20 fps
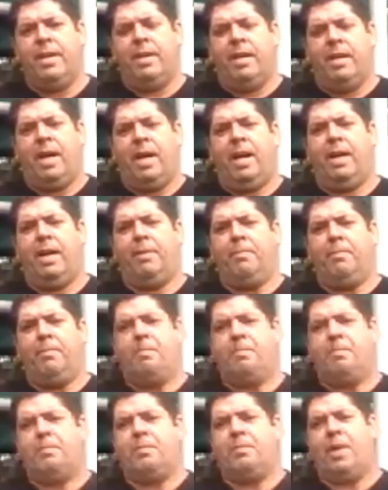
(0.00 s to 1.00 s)

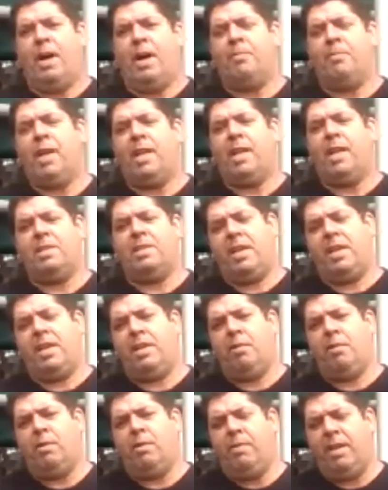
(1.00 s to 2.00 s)
I'm going to tell
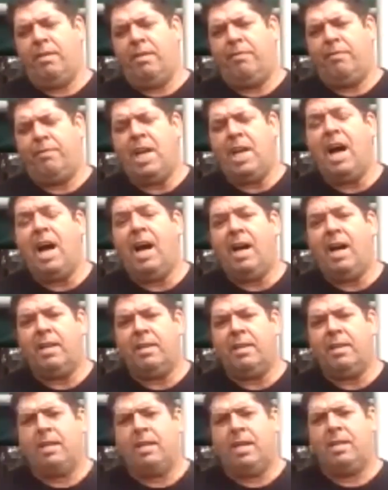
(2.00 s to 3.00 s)
you a bit of
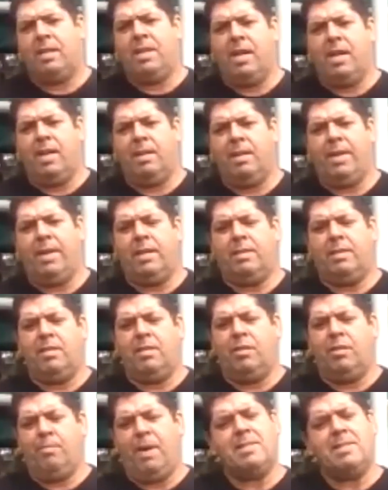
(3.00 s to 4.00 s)
a yarn about,
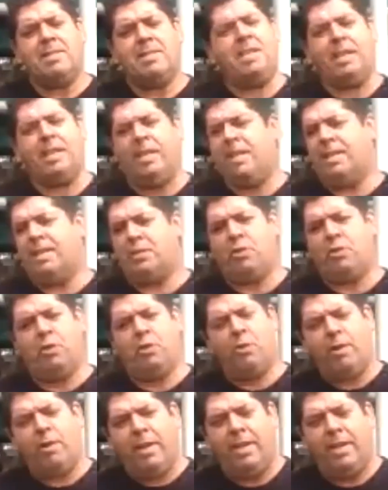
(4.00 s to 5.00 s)
or basically a
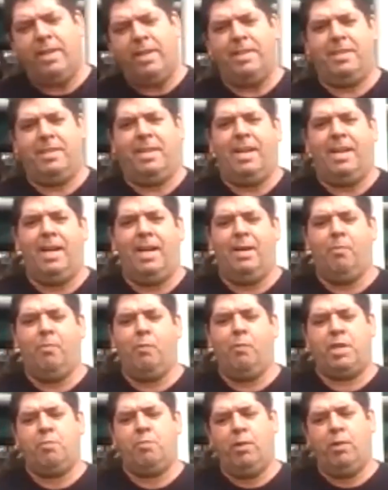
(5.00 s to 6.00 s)
story,
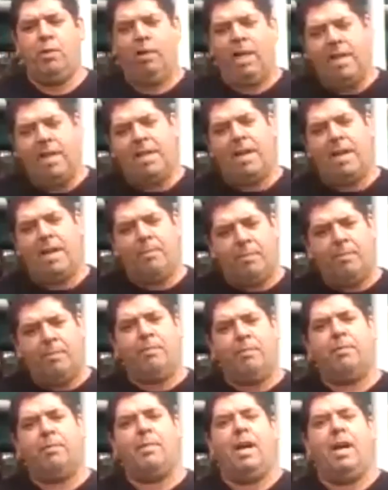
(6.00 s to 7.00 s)
which will end up,
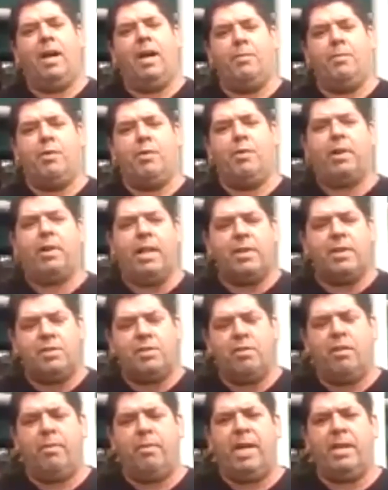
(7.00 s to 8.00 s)
you'll get the
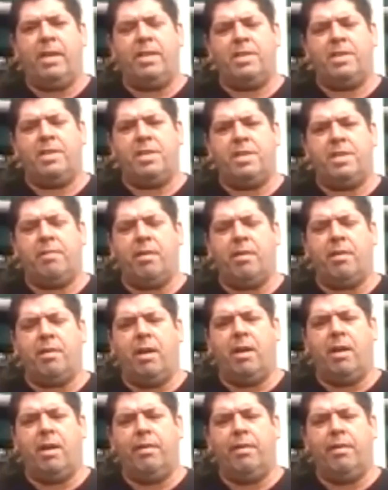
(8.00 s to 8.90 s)
story about Indigigrow.